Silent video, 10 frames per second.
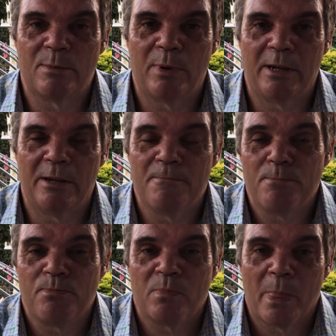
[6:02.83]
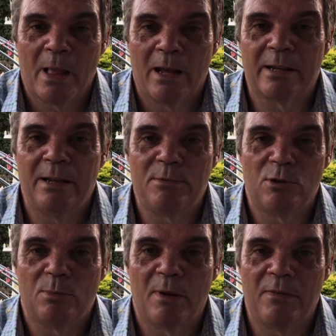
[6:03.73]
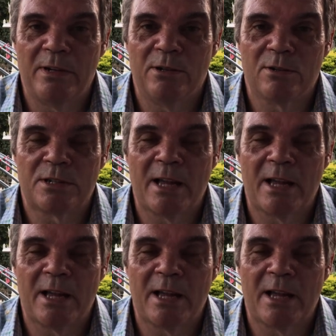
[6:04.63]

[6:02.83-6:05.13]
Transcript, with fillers: to be. I'll keep doing my videos.